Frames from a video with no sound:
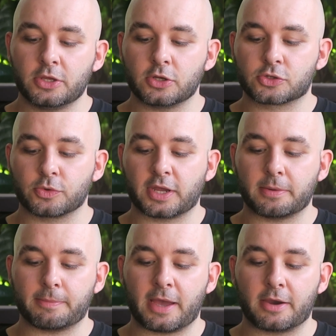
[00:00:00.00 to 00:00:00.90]
You're
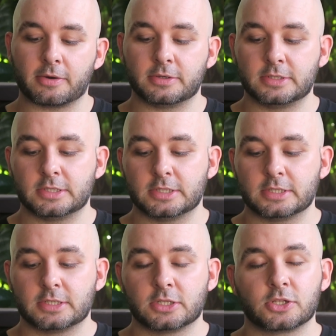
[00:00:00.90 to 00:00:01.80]
talking about
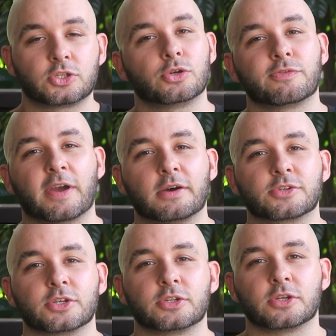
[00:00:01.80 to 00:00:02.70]

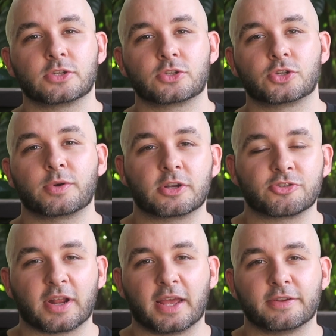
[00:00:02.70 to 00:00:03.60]

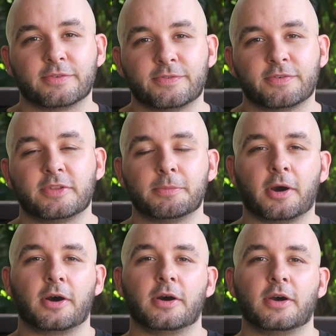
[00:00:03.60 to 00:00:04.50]
2,250
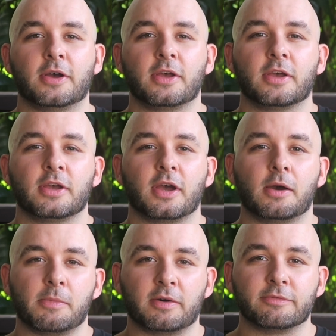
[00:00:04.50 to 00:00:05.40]
baht
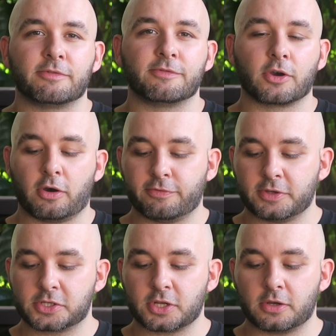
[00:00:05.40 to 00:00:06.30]
a month for
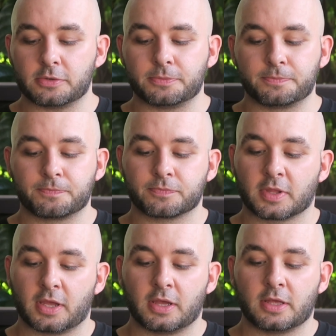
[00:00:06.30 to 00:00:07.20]
coffee. So
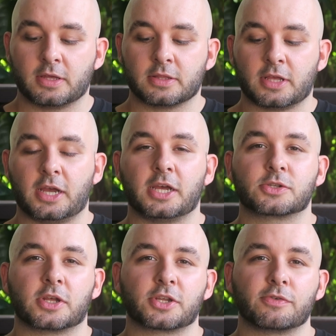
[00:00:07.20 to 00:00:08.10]

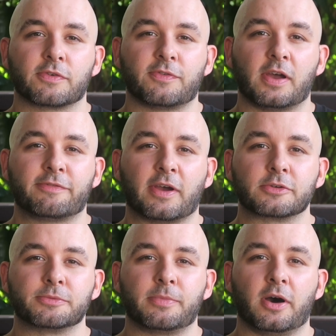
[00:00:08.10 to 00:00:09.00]
that's over
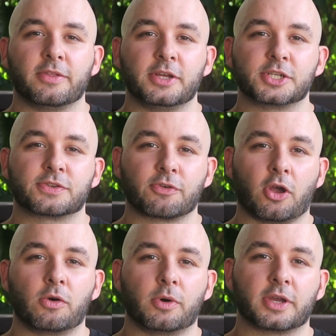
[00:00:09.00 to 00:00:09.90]
5,000 baht there just for
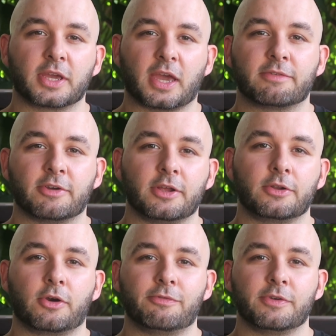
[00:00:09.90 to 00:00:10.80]
co-working cafe
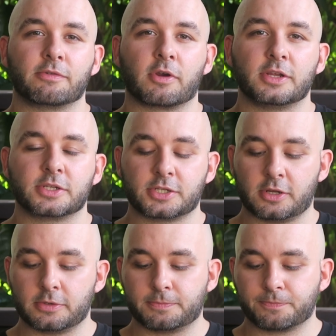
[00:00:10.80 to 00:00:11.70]
and coffee, right?
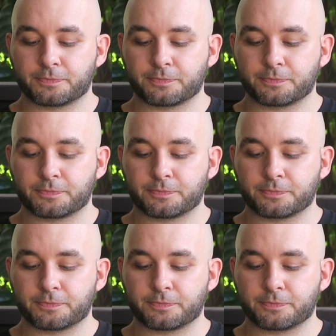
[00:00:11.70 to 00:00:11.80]
So